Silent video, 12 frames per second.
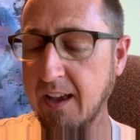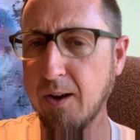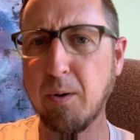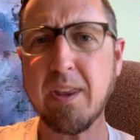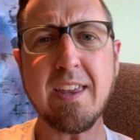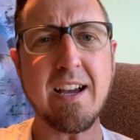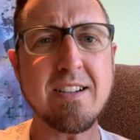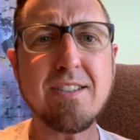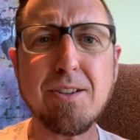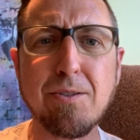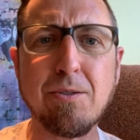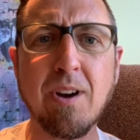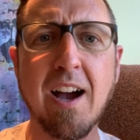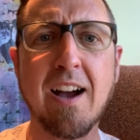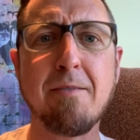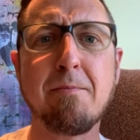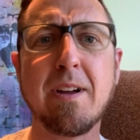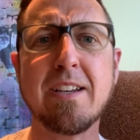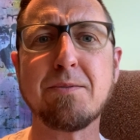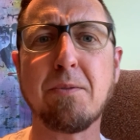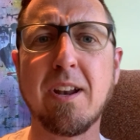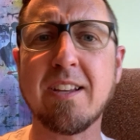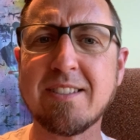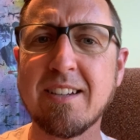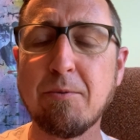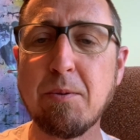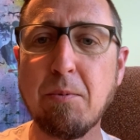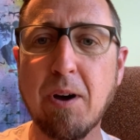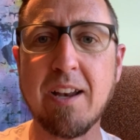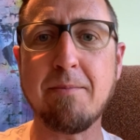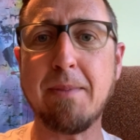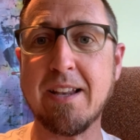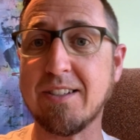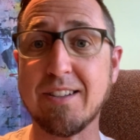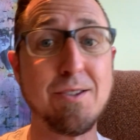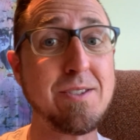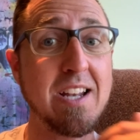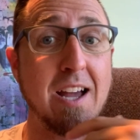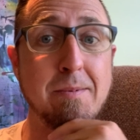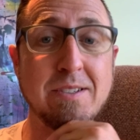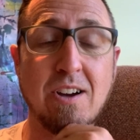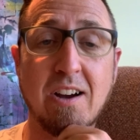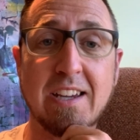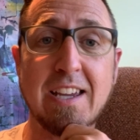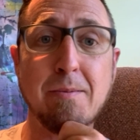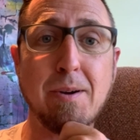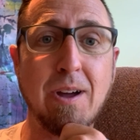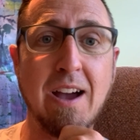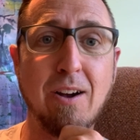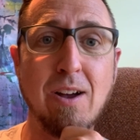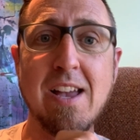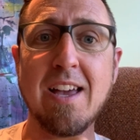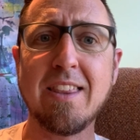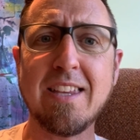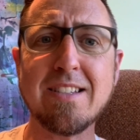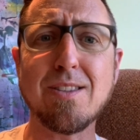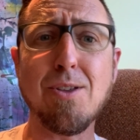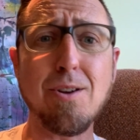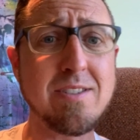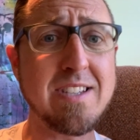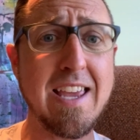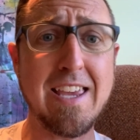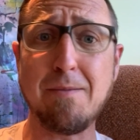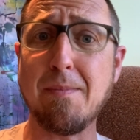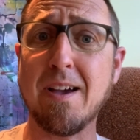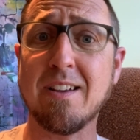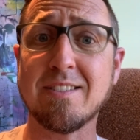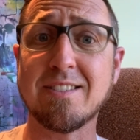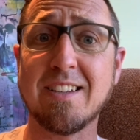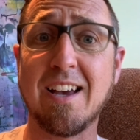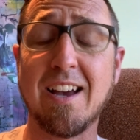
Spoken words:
With that too, we want to mention, Lucy and I have been talking about how these Thursday emails